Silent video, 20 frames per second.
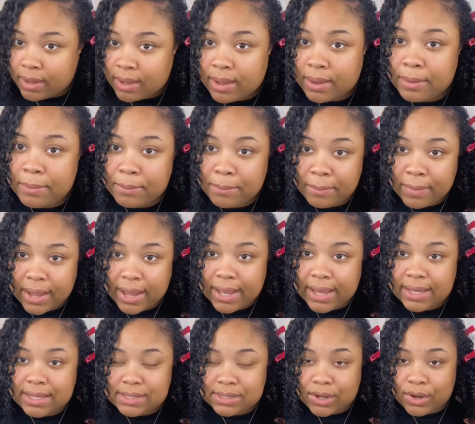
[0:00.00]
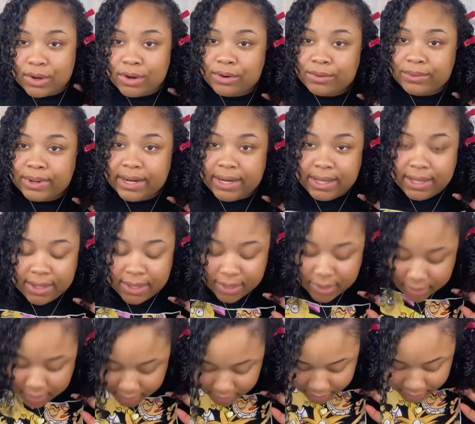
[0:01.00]
my hair is already
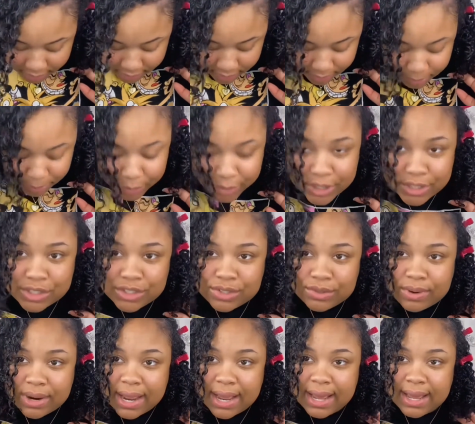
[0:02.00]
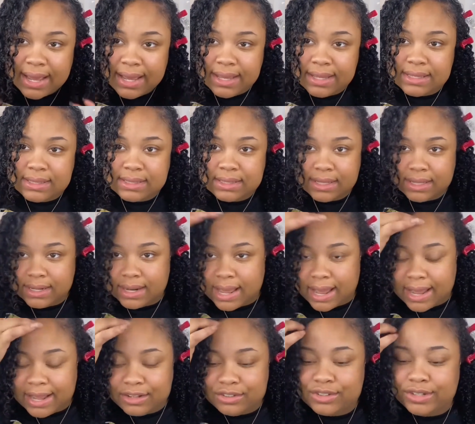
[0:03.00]
moisturized and
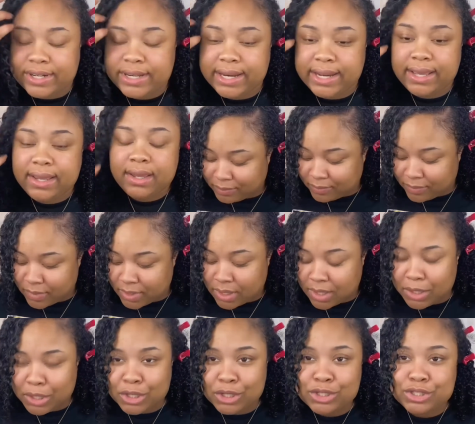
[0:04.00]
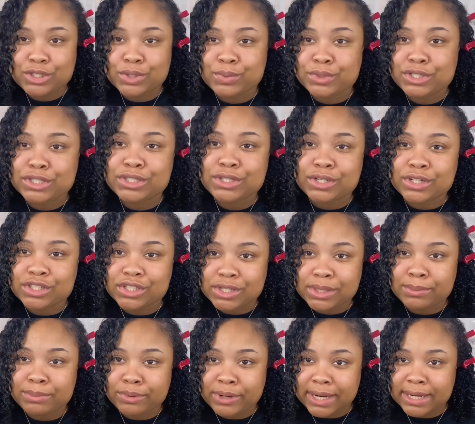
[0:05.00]
hydrated. So we just gonna
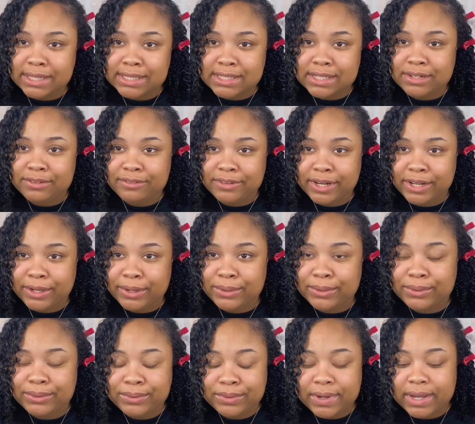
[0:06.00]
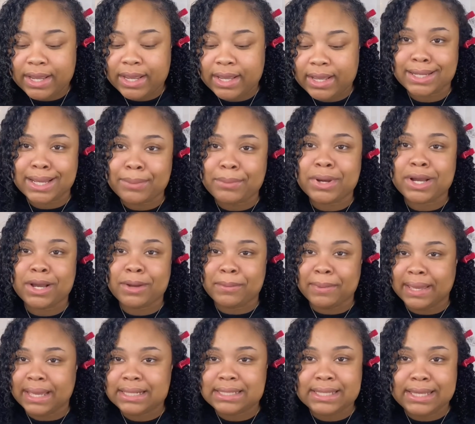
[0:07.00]
jump right into the video and I'm gonna come
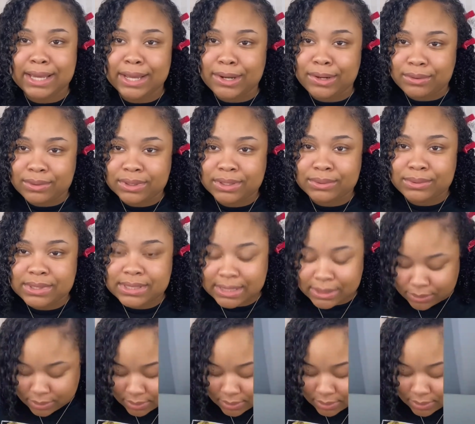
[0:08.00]
back to y'all with the results.